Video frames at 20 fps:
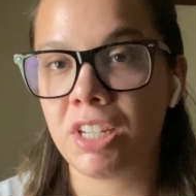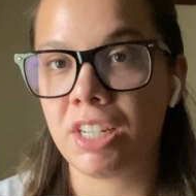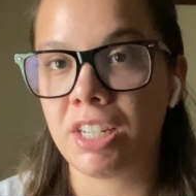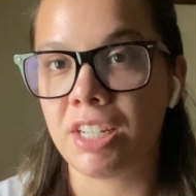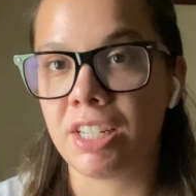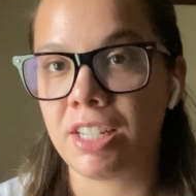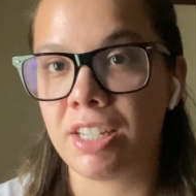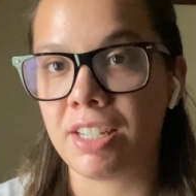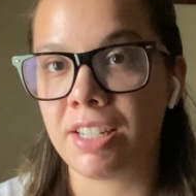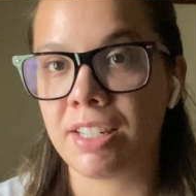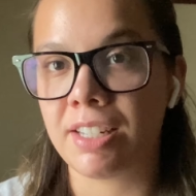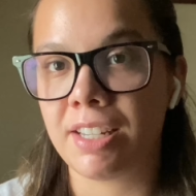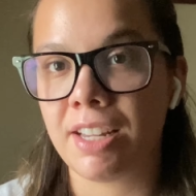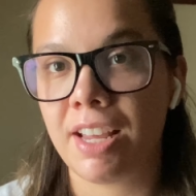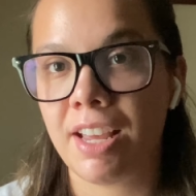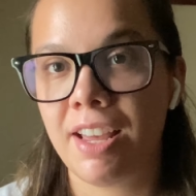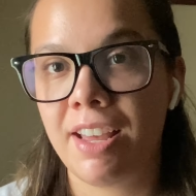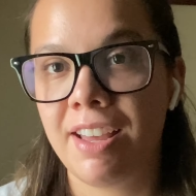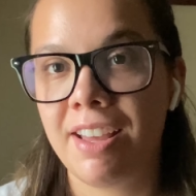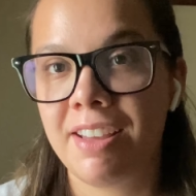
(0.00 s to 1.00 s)
his
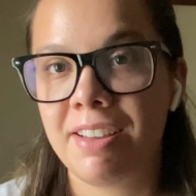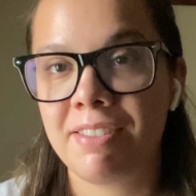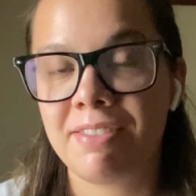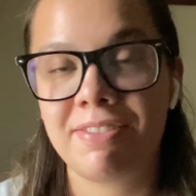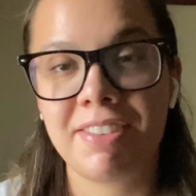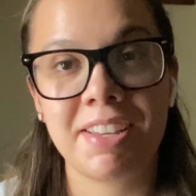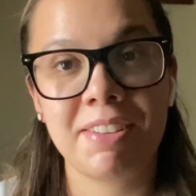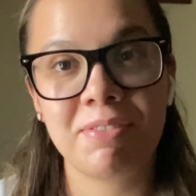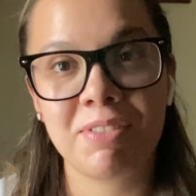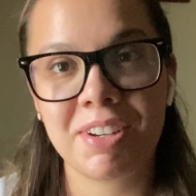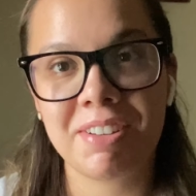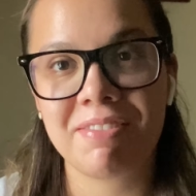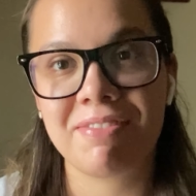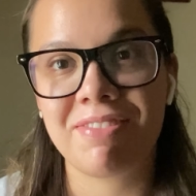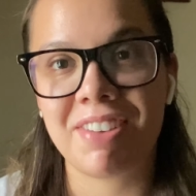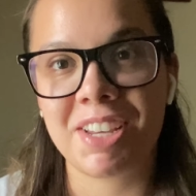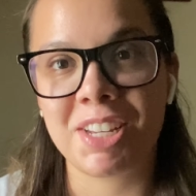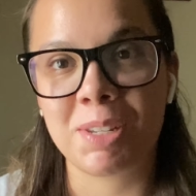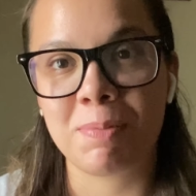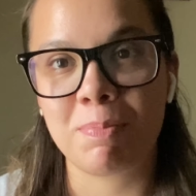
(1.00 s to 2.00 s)
favorite
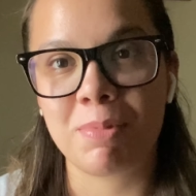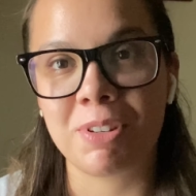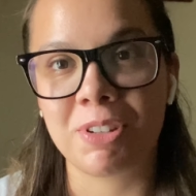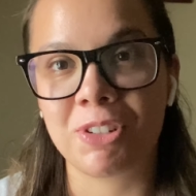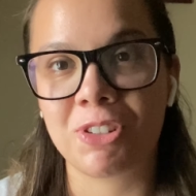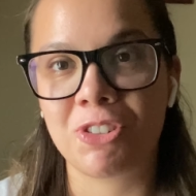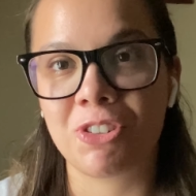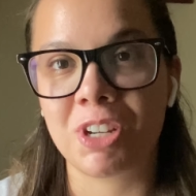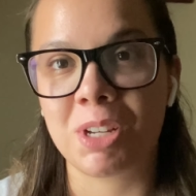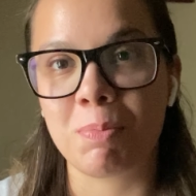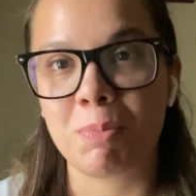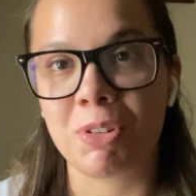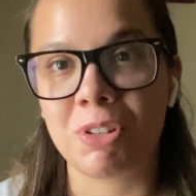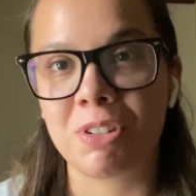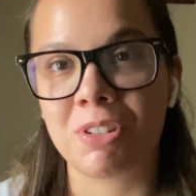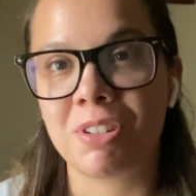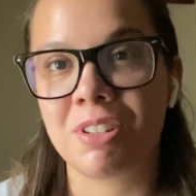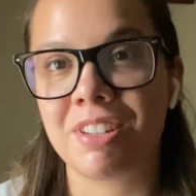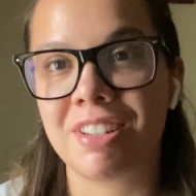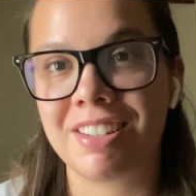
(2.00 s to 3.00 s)
Facebook
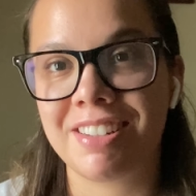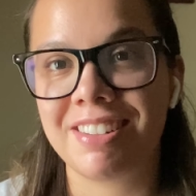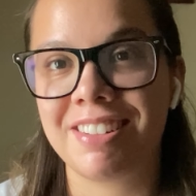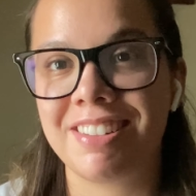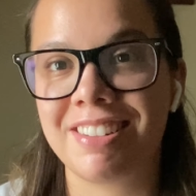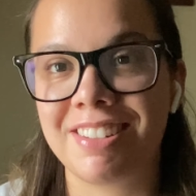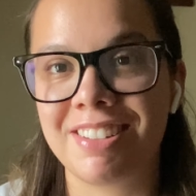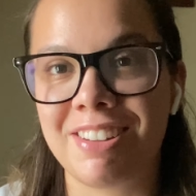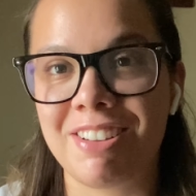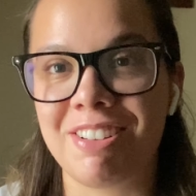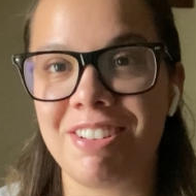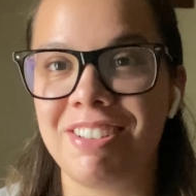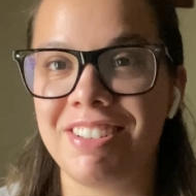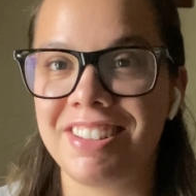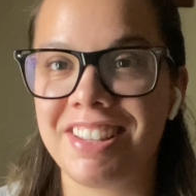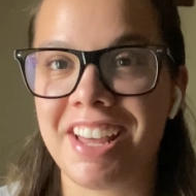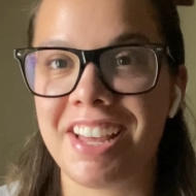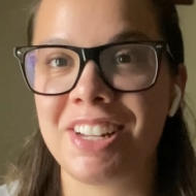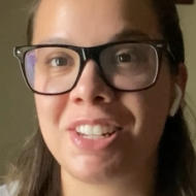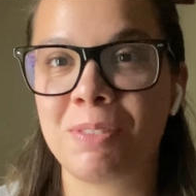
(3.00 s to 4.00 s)
streamers, so
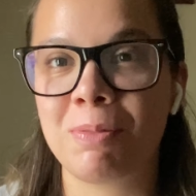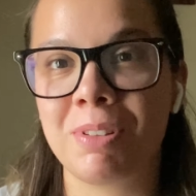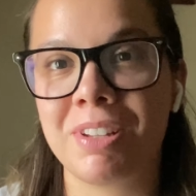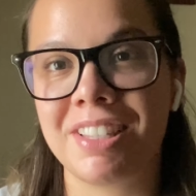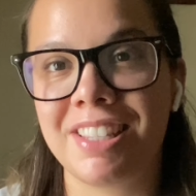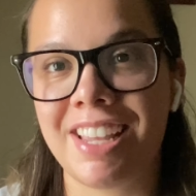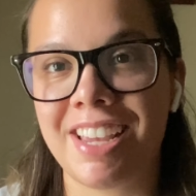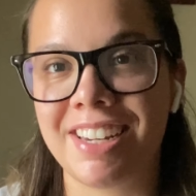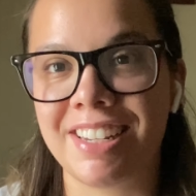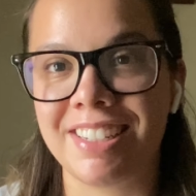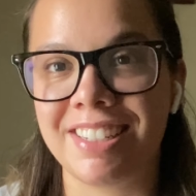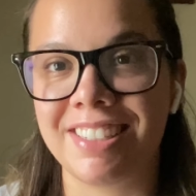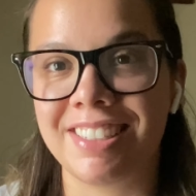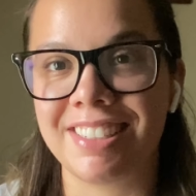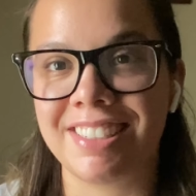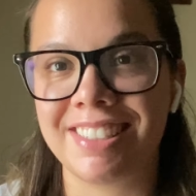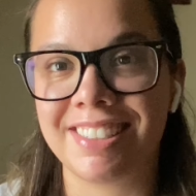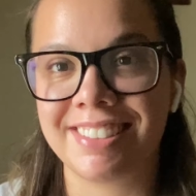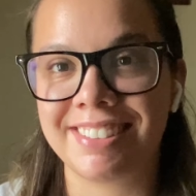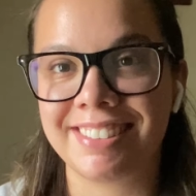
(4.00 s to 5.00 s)
that's what that is.
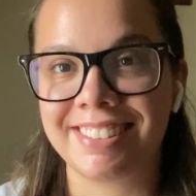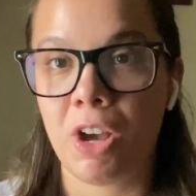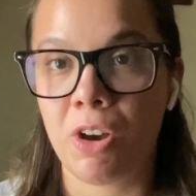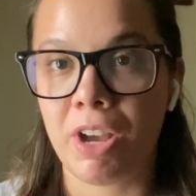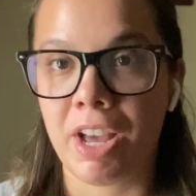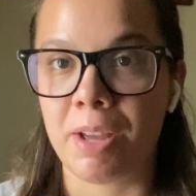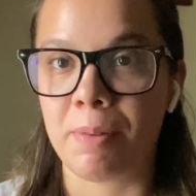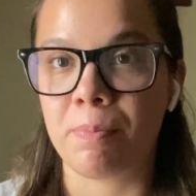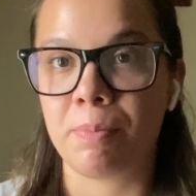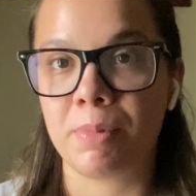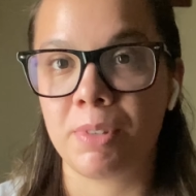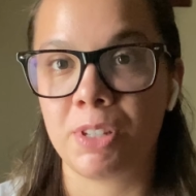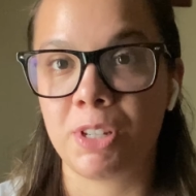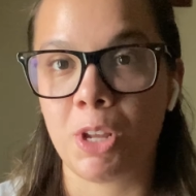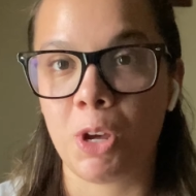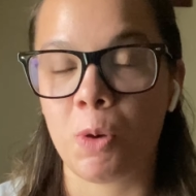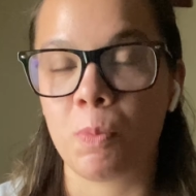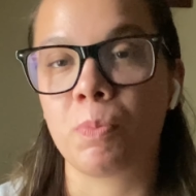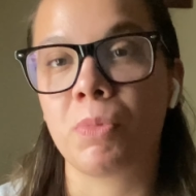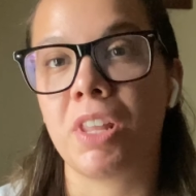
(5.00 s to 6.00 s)
Okay,
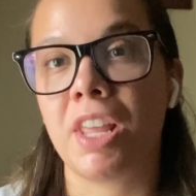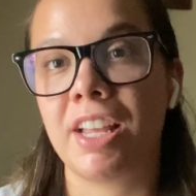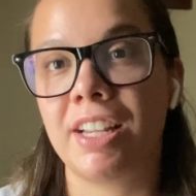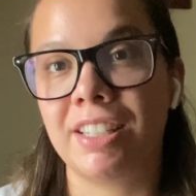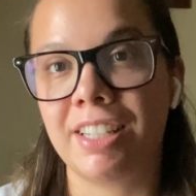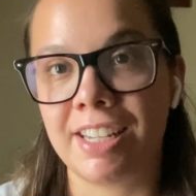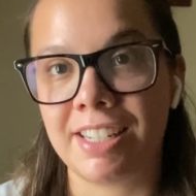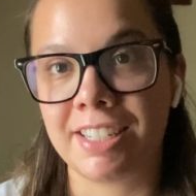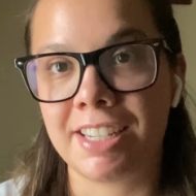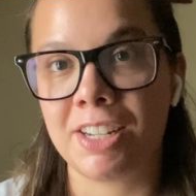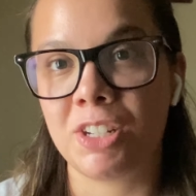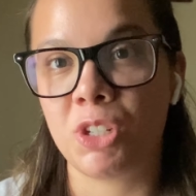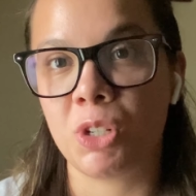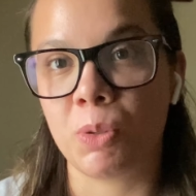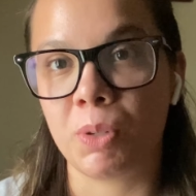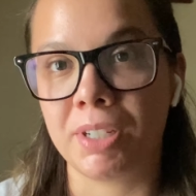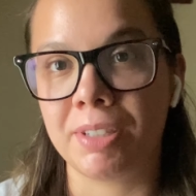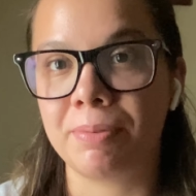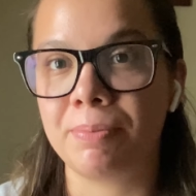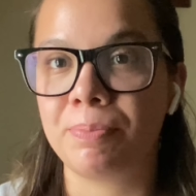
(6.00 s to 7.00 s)
so let's get to
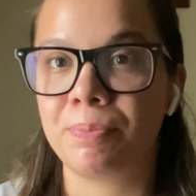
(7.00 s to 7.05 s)
it.